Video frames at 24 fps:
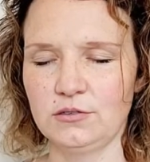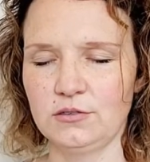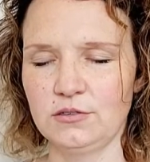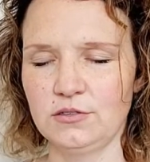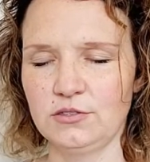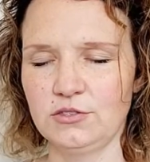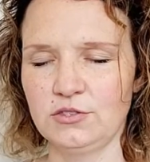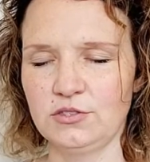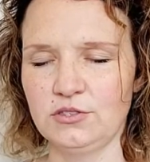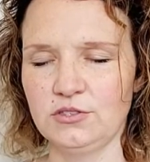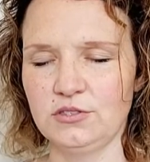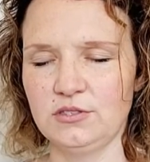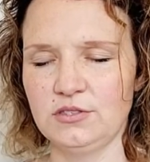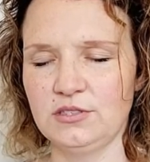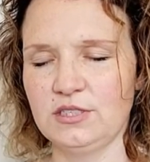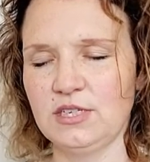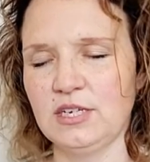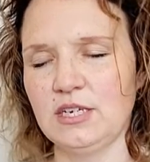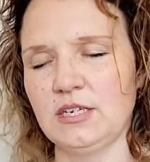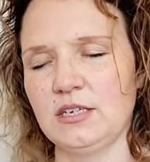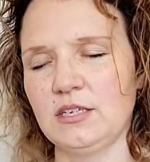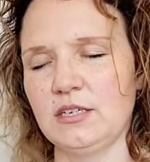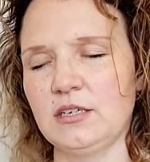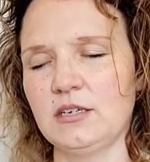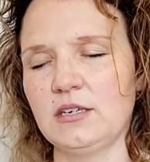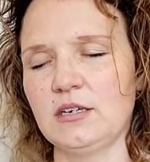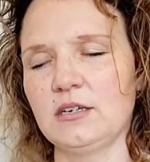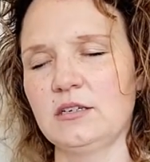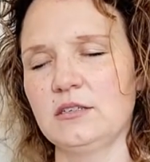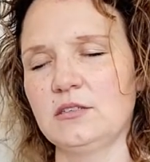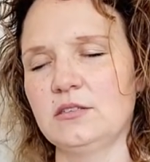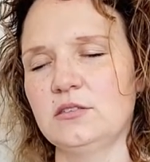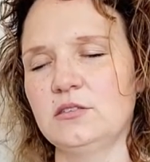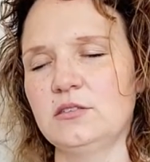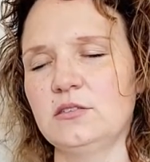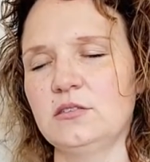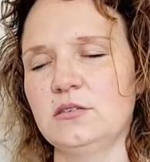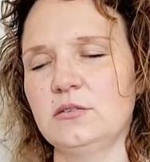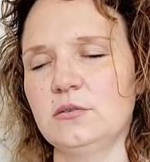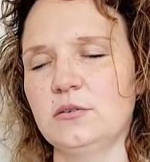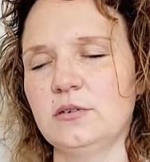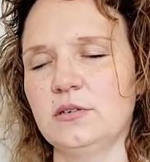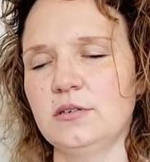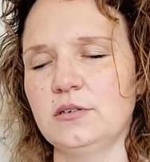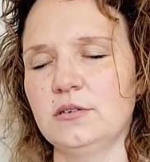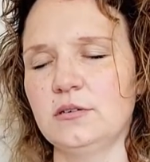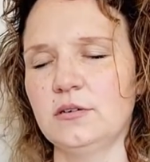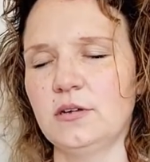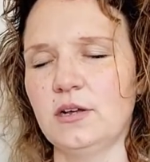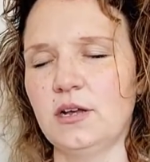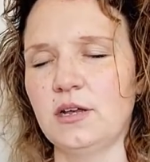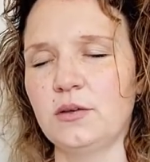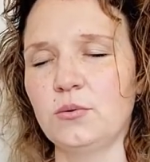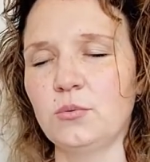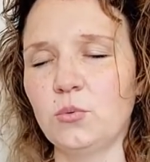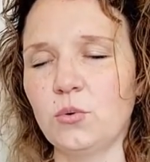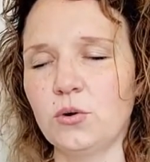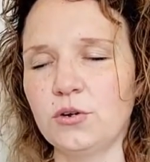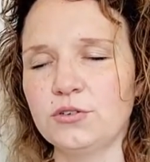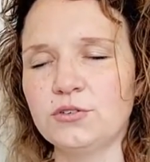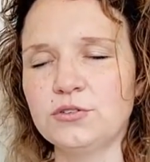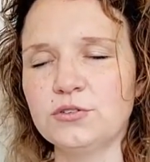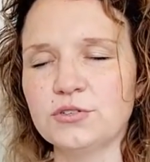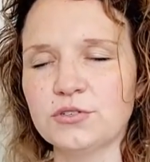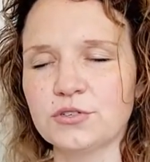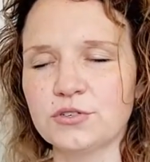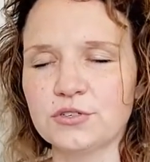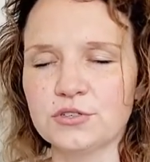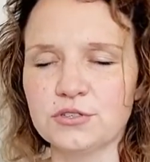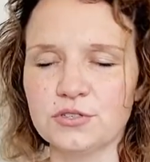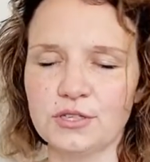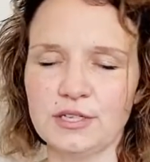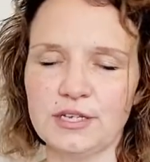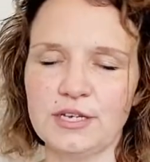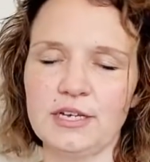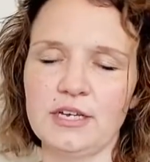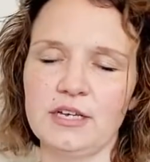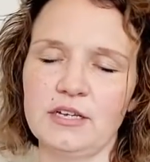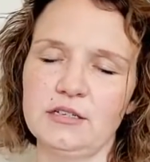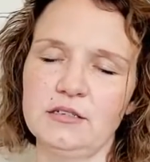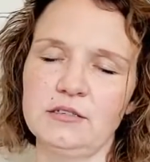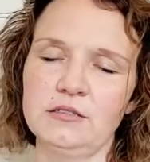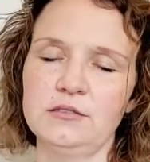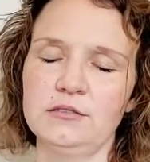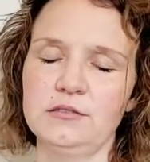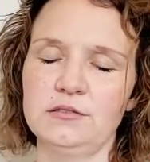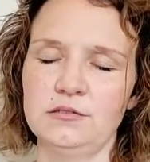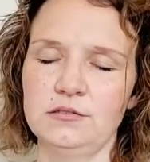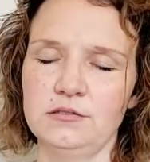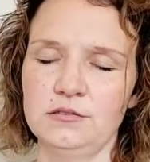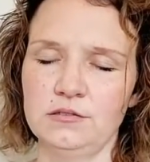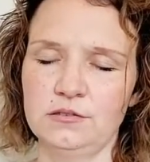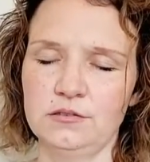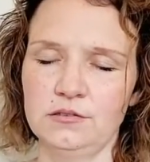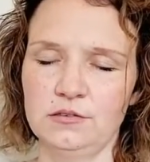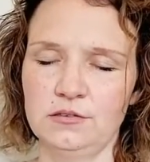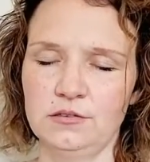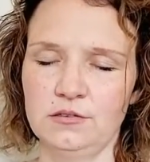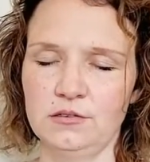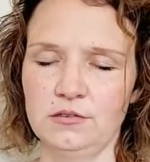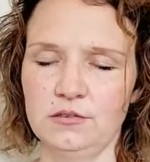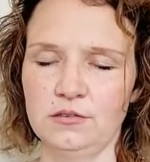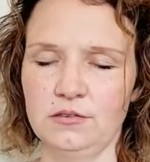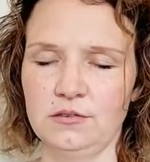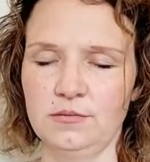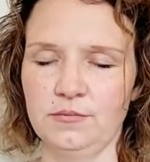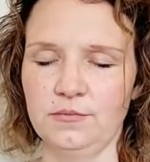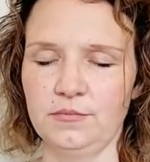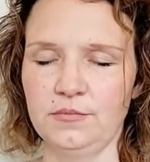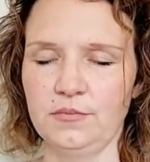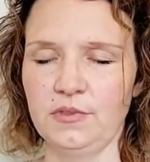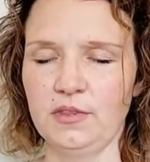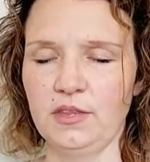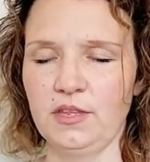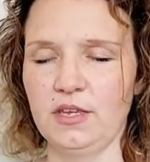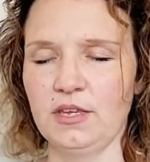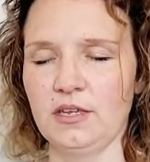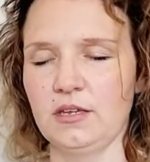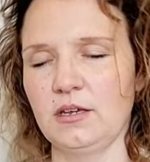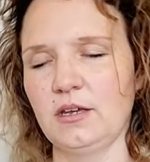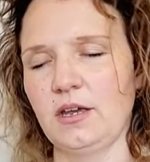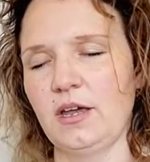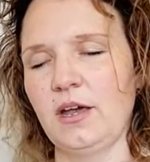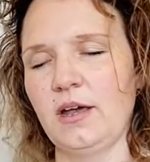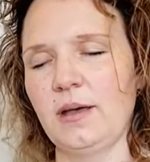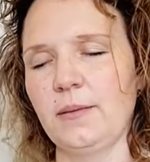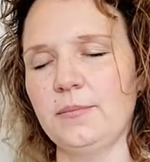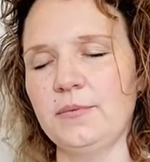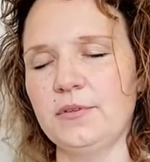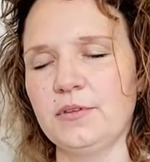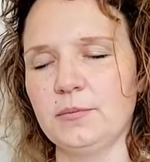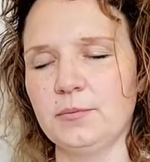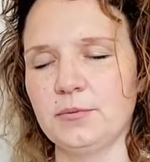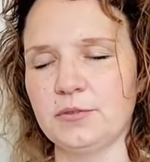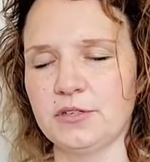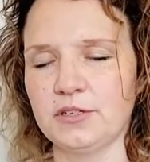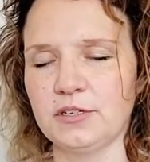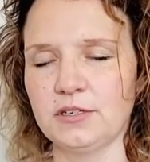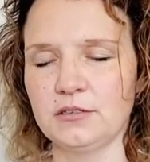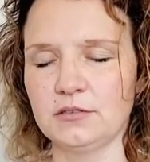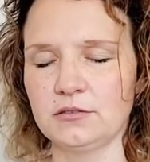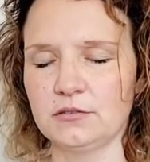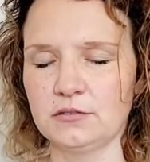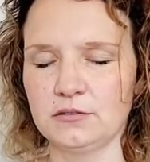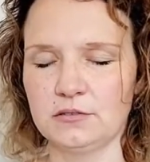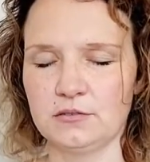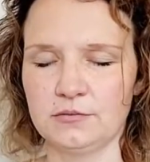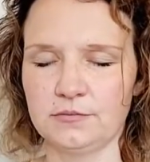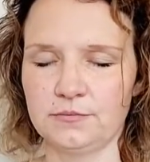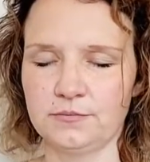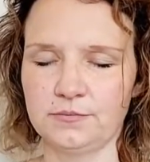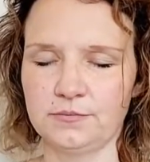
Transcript: She's taking us to a, a wonderland, like a happy place.